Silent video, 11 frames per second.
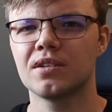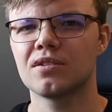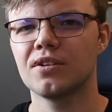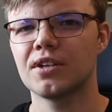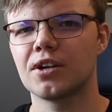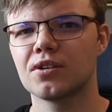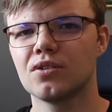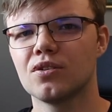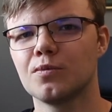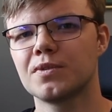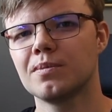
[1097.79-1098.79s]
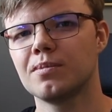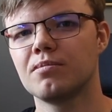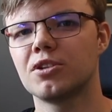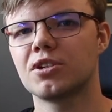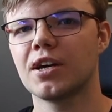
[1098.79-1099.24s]
sonarcube,
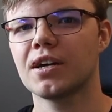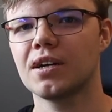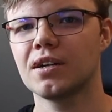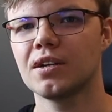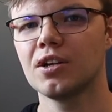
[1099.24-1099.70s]
cppcheck.